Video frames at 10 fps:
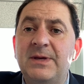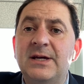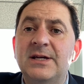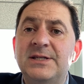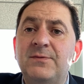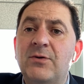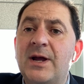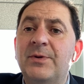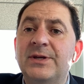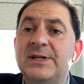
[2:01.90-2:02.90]
because we were
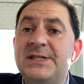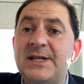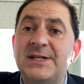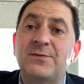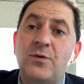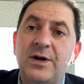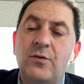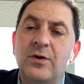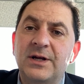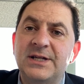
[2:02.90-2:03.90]
able to assist one
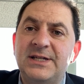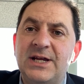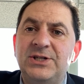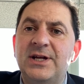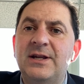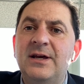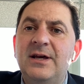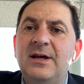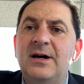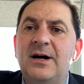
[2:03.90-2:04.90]
organization
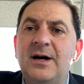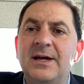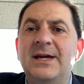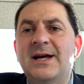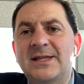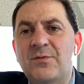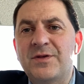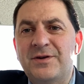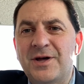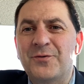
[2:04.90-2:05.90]
and connect them
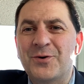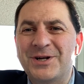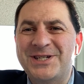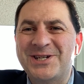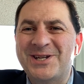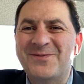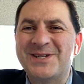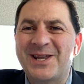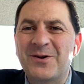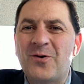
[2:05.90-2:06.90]
with another organization that
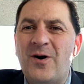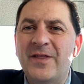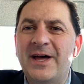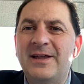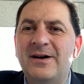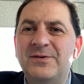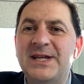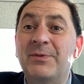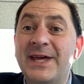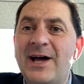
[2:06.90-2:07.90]
was on the call that I was
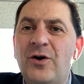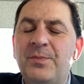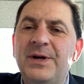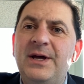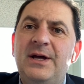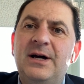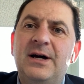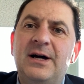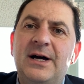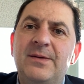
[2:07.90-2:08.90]
able to help.
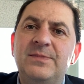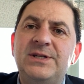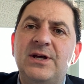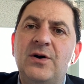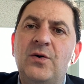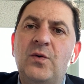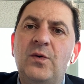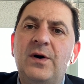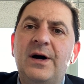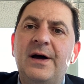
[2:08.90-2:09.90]

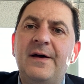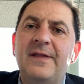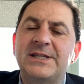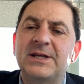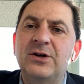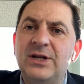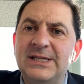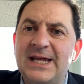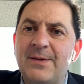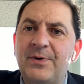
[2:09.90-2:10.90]
So that's a good
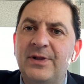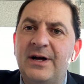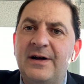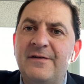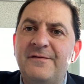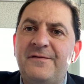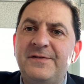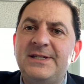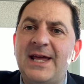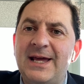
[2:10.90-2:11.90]
example of
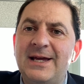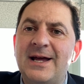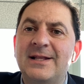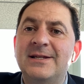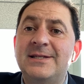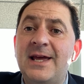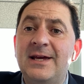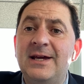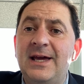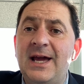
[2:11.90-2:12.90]
staying connected,
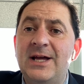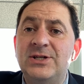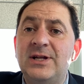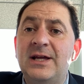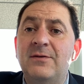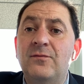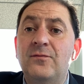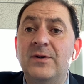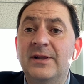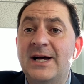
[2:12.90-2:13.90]
staying engaged, and
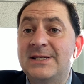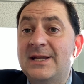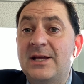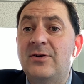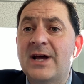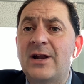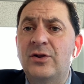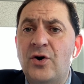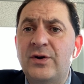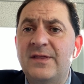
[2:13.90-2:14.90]
realizing that you're not
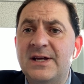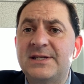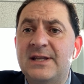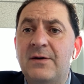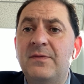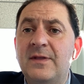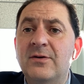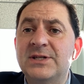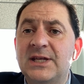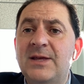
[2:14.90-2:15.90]
alone in this and that
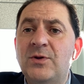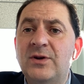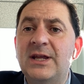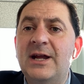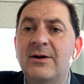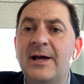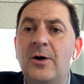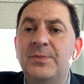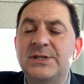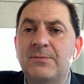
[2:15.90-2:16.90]
there is a community here to
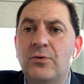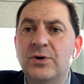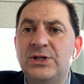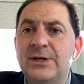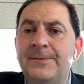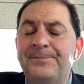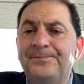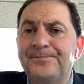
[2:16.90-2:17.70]
help and support you.